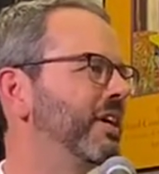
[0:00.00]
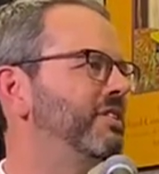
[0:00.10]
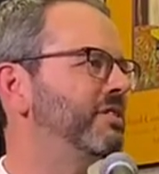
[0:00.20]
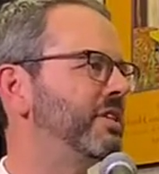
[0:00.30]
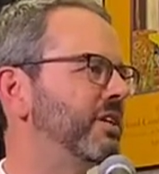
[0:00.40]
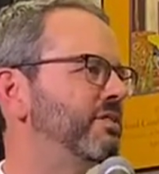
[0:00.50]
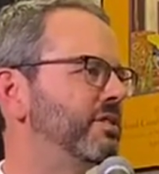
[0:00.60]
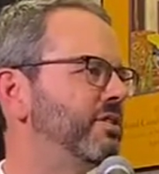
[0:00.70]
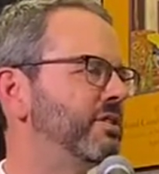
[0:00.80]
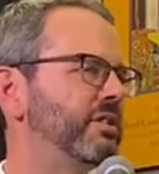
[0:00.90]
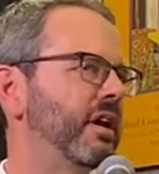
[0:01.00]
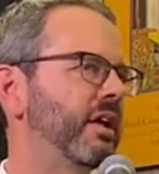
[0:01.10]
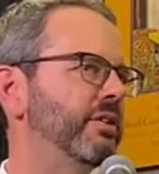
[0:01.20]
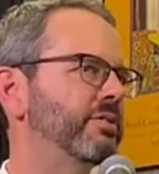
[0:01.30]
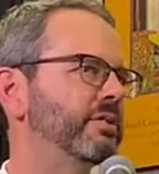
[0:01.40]
It just is. Just
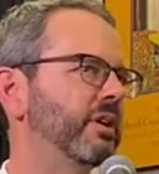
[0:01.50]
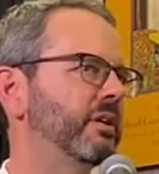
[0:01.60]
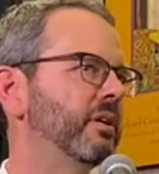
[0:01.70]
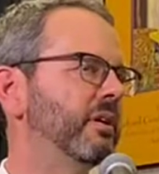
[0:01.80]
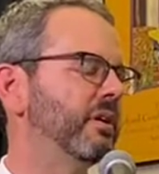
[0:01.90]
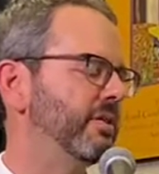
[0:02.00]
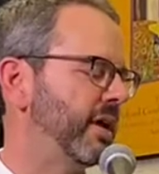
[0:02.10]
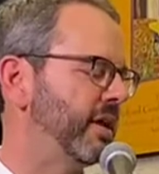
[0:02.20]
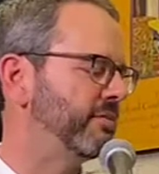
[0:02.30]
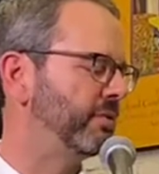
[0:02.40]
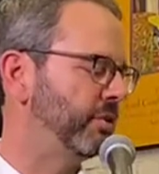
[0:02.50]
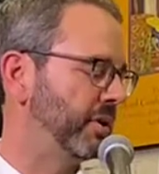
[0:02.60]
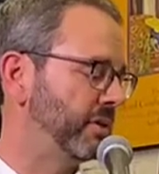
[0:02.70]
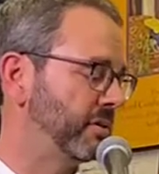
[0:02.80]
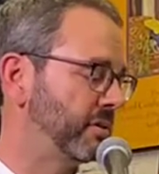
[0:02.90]
there's that
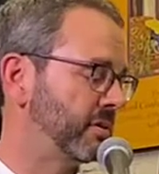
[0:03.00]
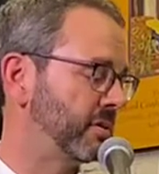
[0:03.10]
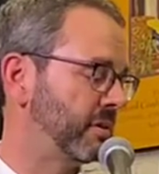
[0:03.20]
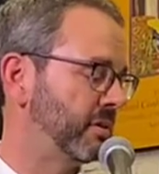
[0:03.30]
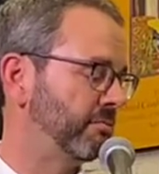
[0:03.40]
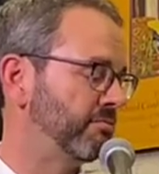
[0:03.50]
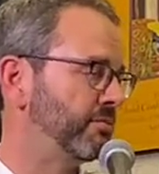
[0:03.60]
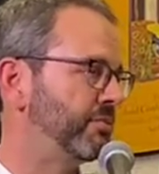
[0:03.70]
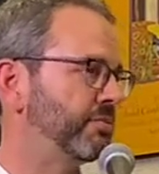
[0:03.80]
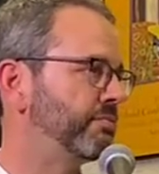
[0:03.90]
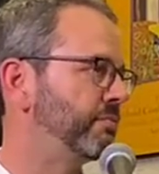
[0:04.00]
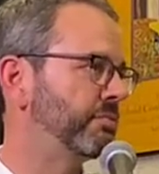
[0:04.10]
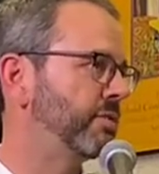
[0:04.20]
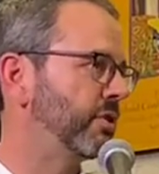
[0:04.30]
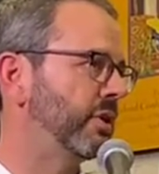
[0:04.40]
influence
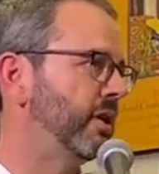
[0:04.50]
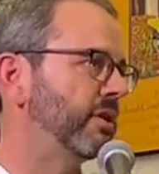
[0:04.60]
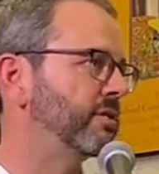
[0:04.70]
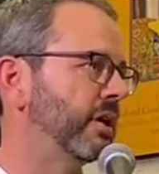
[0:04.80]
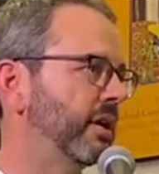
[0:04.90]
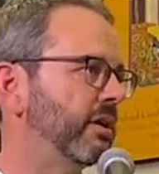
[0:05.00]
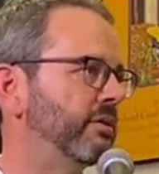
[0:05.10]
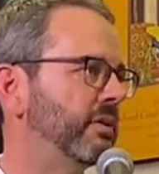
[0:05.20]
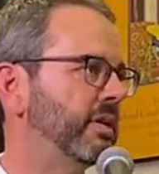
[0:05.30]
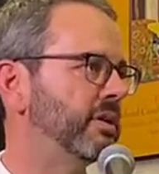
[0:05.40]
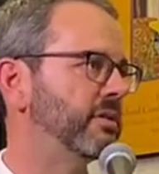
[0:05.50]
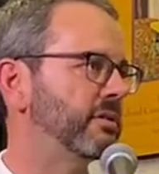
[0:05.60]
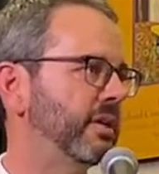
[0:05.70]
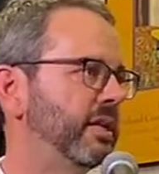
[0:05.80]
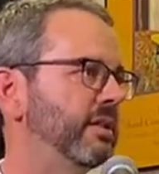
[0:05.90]
30 years later
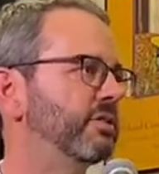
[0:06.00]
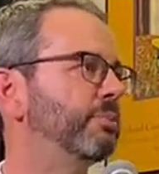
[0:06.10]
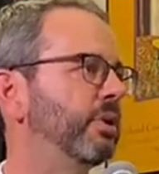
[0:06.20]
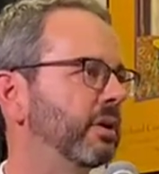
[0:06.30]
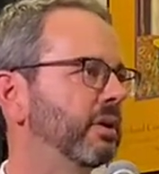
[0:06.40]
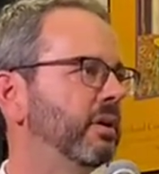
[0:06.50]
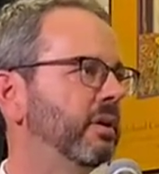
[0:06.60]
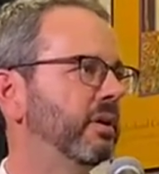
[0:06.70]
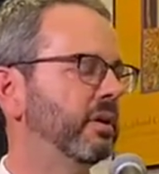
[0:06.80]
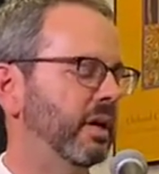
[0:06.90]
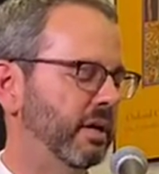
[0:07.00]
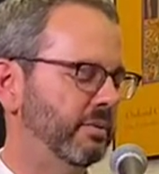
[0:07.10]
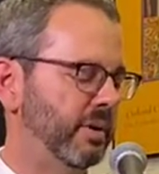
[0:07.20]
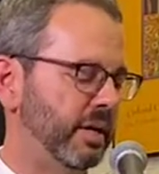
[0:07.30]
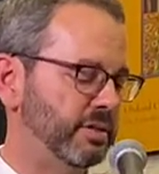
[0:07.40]
is in this book. I